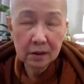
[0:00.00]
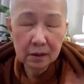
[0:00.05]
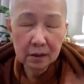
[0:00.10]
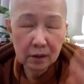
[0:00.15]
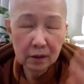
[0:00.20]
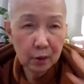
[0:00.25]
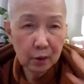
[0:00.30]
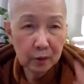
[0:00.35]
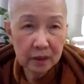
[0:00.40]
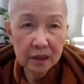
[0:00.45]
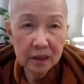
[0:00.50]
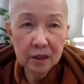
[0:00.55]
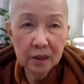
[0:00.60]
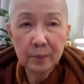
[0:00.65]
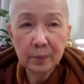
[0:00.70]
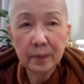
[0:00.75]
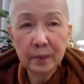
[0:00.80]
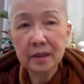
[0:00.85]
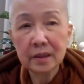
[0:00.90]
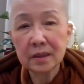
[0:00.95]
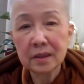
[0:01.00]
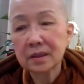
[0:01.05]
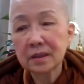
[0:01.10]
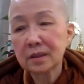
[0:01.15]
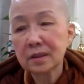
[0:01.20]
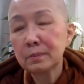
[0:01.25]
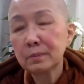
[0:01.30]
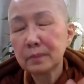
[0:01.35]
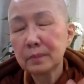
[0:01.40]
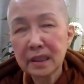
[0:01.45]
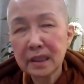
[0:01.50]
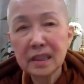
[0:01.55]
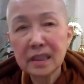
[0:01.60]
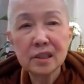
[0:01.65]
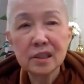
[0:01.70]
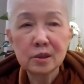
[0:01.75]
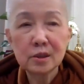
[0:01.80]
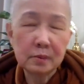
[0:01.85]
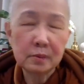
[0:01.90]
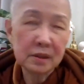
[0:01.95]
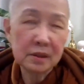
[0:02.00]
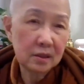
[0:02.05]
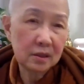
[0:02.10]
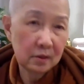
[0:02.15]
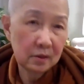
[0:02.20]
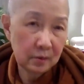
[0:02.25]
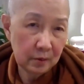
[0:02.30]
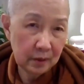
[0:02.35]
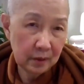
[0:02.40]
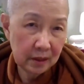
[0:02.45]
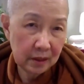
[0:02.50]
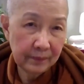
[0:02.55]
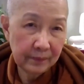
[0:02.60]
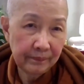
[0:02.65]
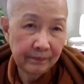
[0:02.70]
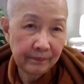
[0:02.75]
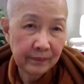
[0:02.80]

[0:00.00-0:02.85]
not only the body, the mind has to be secluded.